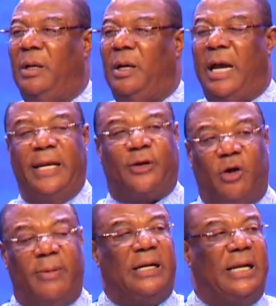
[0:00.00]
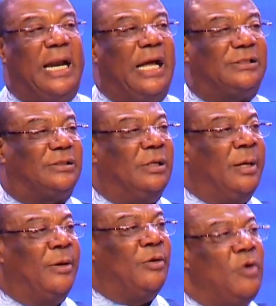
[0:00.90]
And he commanded us
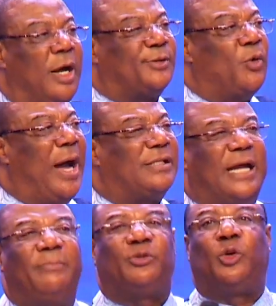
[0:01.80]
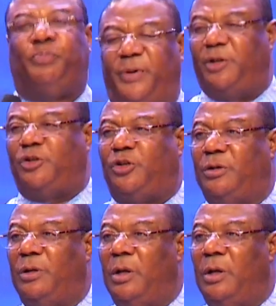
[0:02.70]
not to attempt to preach